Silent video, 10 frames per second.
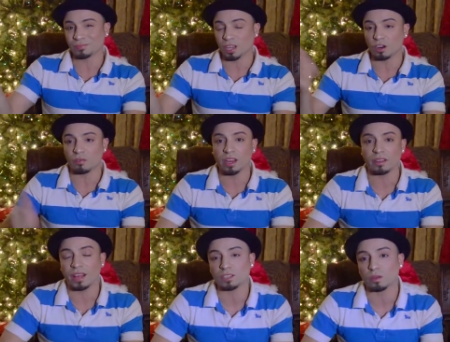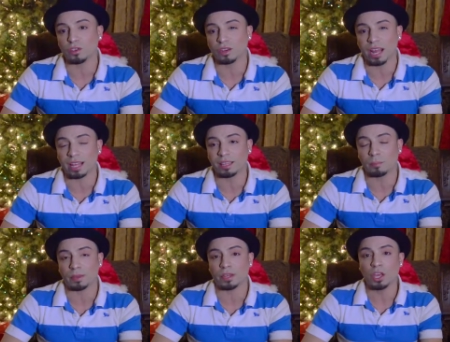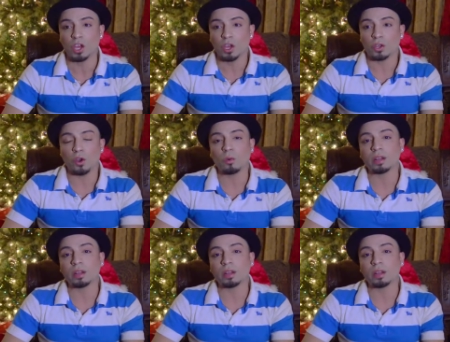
career and that's where you're gonna end up in no